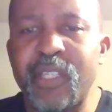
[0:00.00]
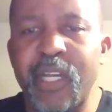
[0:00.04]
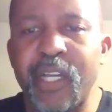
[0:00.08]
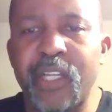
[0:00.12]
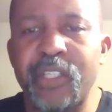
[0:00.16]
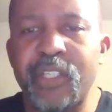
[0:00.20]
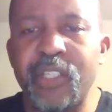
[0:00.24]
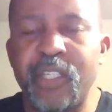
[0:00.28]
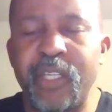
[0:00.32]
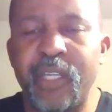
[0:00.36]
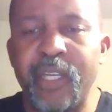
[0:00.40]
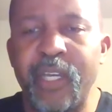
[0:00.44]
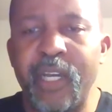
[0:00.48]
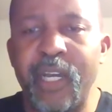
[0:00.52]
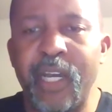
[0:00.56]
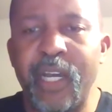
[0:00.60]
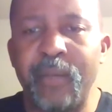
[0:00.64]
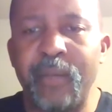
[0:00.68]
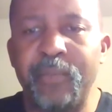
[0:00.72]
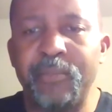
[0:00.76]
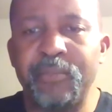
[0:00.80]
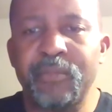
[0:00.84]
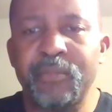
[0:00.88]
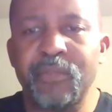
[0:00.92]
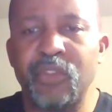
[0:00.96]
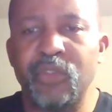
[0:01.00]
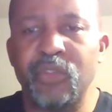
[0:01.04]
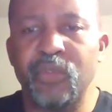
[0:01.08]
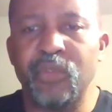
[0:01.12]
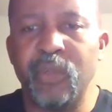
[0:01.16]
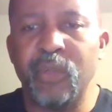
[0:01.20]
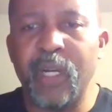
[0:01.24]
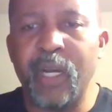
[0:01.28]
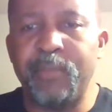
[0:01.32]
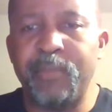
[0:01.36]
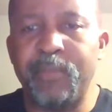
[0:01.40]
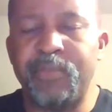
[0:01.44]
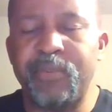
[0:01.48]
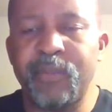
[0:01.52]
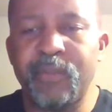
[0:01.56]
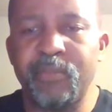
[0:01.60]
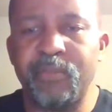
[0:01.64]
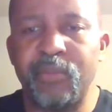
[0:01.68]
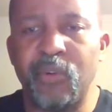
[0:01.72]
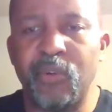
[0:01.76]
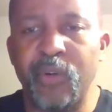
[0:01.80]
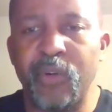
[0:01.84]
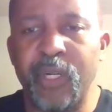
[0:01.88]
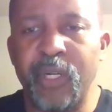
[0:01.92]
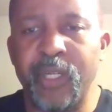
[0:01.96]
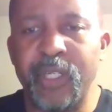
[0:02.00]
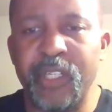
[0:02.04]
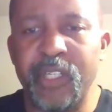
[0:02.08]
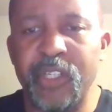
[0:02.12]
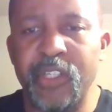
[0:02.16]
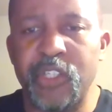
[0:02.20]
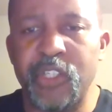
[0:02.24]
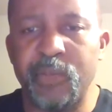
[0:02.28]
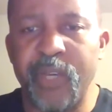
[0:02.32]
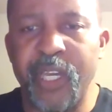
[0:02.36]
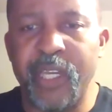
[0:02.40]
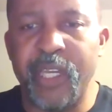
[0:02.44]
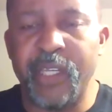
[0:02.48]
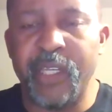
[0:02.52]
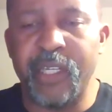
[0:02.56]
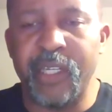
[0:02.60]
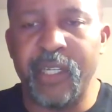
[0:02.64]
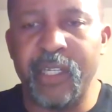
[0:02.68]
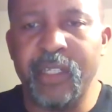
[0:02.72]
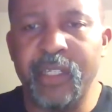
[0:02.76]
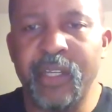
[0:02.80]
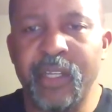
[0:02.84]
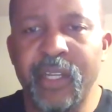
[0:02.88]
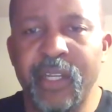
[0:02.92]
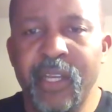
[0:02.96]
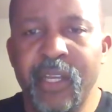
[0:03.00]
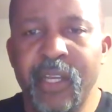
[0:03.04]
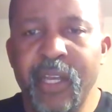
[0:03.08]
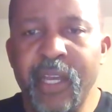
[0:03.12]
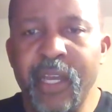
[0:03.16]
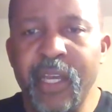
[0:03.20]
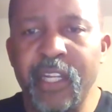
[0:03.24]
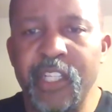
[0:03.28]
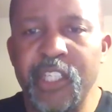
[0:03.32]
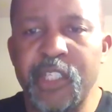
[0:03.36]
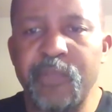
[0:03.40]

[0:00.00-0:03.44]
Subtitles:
actually grew up, born in Jamaica, and